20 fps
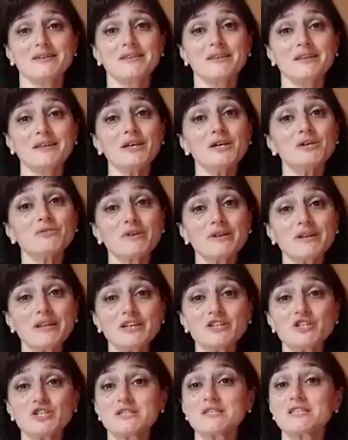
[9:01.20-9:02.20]
the
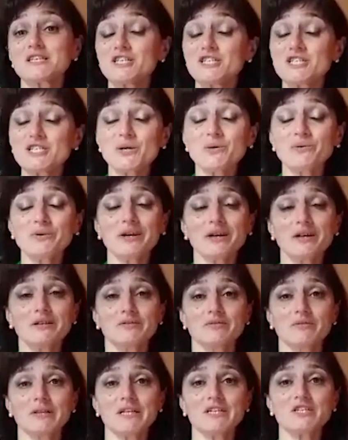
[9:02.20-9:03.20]
relations, historical
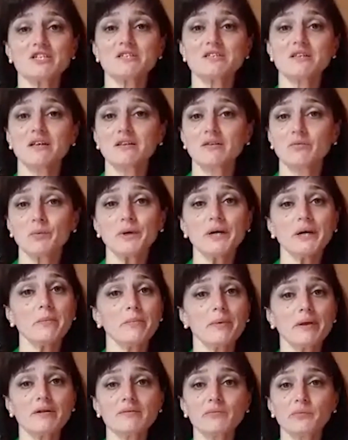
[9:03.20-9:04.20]
relations that were
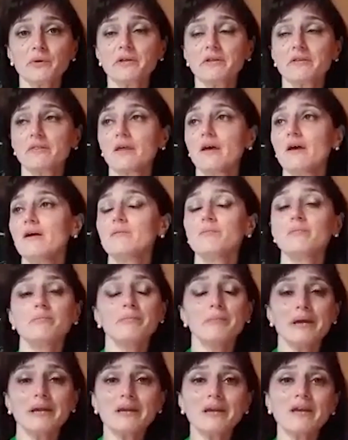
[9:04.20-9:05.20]
built with
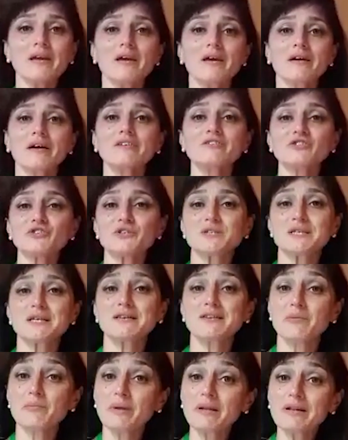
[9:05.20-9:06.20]
many countries
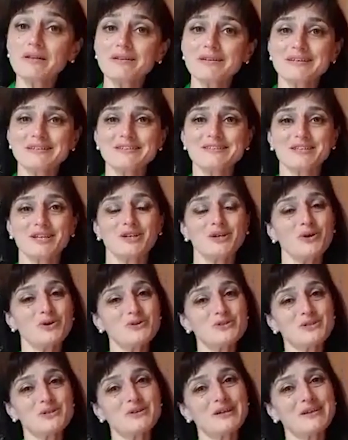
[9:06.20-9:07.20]
in the Middle East, and
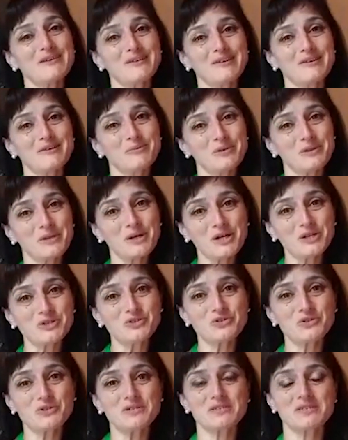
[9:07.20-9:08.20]
also with the
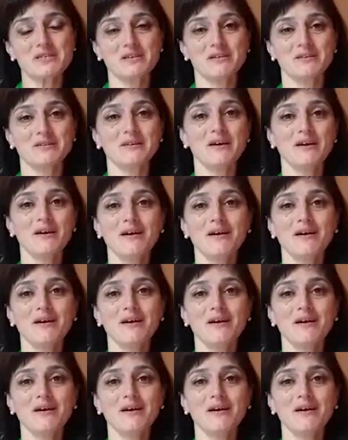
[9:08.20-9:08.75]
countries in